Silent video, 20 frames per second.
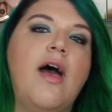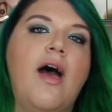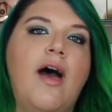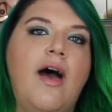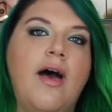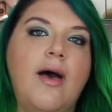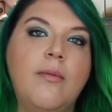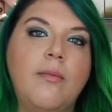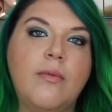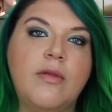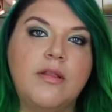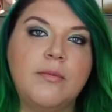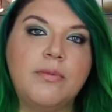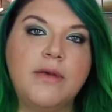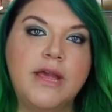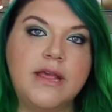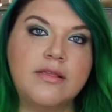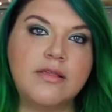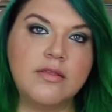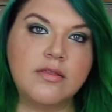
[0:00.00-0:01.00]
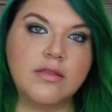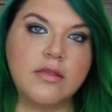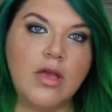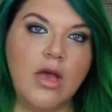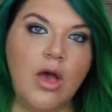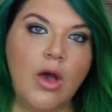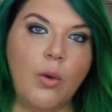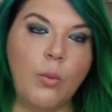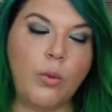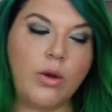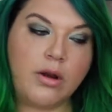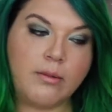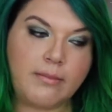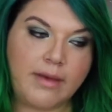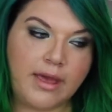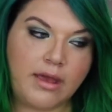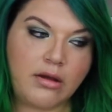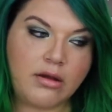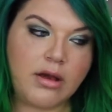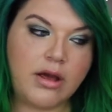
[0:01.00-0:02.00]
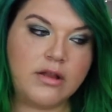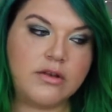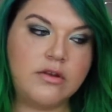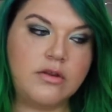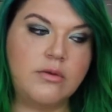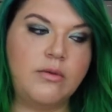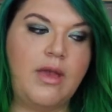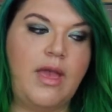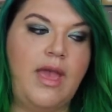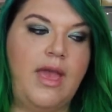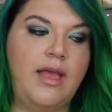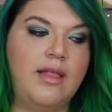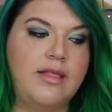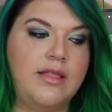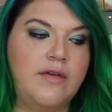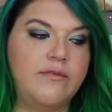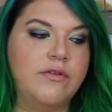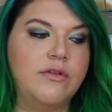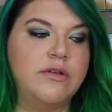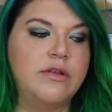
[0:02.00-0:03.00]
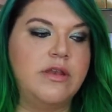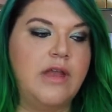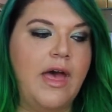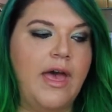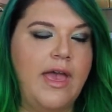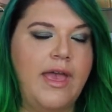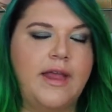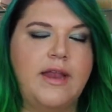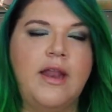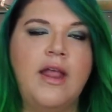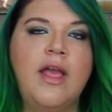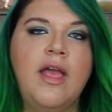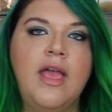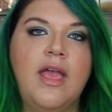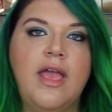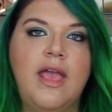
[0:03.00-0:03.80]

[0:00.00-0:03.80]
In places where my hair got to a level 9,